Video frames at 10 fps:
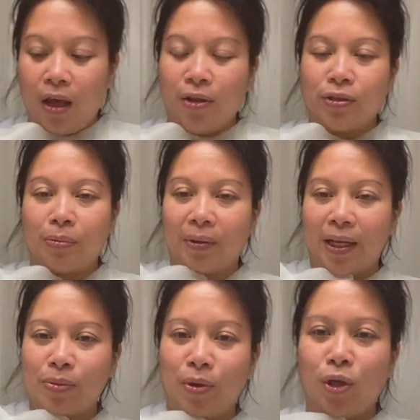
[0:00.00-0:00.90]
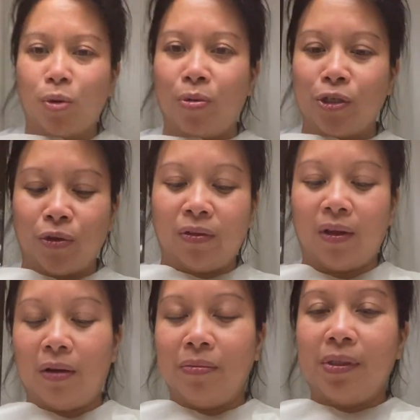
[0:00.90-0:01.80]
There's a place where you can put your
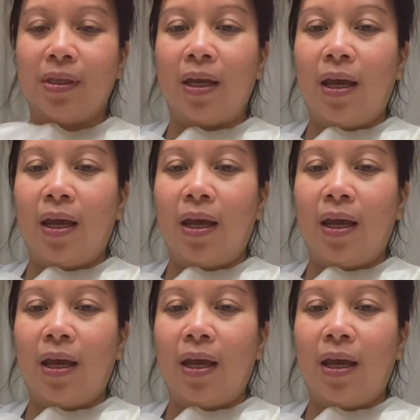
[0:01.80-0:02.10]
thumbs.